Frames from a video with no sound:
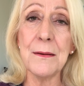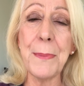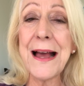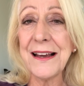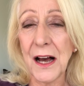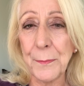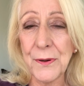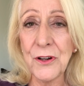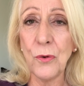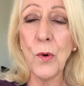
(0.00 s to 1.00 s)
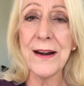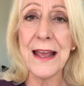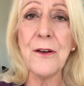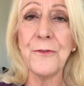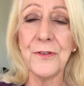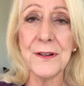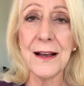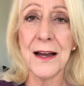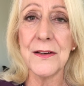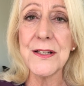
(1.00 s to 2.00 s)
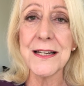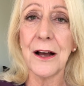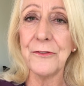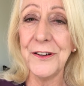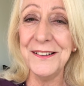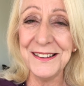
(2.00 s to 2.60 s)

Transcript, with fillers: backup, you know, what if kind of stuff.